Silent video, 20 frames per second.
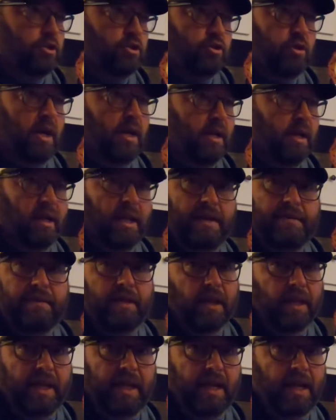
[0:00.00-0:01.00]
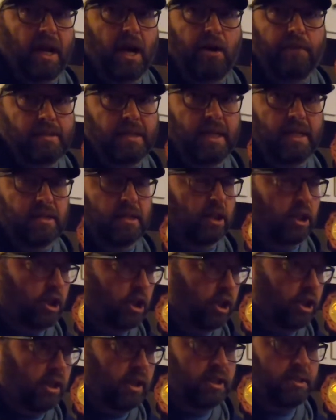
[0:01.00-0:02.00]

try to leave the lid off as little as